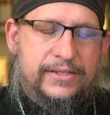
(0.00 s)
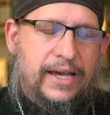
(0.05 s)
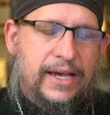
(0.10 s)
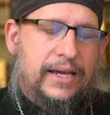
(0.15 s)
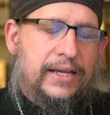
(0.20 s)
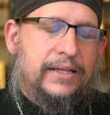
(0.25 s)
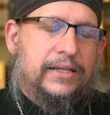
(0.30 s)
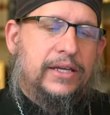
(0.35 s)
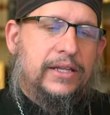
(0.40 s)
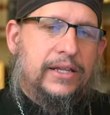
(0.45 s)

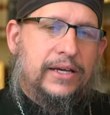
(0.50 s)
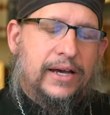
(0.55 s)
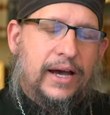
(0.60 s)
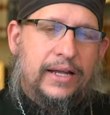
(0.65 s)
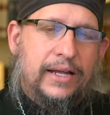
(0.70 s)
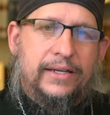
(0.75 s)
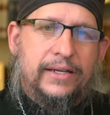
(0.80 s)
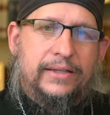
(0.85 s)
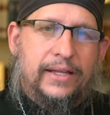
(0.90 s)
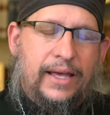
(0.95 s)
Secondly, the
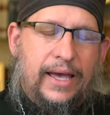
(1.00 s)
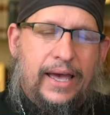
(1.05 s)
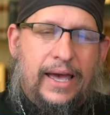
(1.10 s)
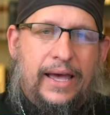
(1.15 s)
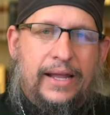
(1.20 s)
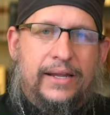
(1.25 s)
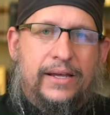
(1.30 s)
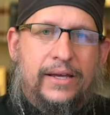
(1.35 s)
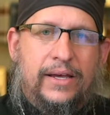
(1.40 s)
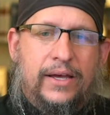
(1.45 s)
context they
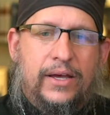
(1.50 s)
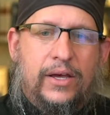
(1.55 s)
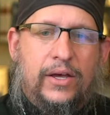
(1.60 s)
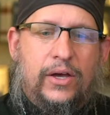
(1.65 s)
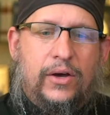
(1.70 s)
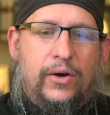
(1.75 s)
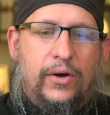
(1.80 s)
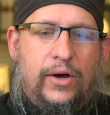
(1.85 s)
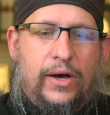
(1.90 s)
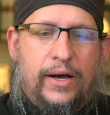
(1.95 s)
had
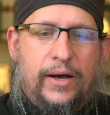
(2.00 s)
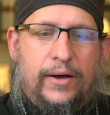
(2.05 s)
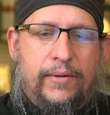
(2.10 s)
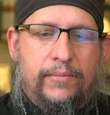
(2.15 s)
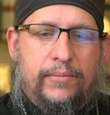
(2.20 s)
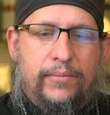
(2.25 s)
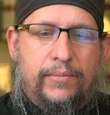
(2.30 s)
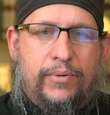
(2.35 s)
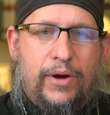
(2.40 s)
uh,